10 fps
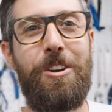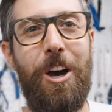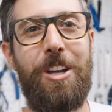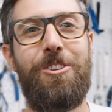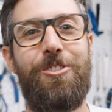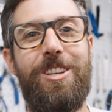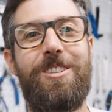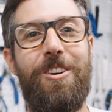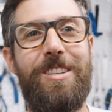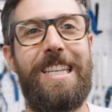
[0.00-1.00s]

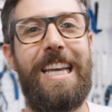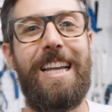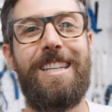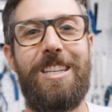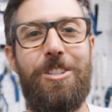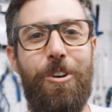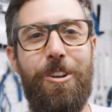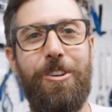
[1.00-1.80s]
cartridges on sealant is not a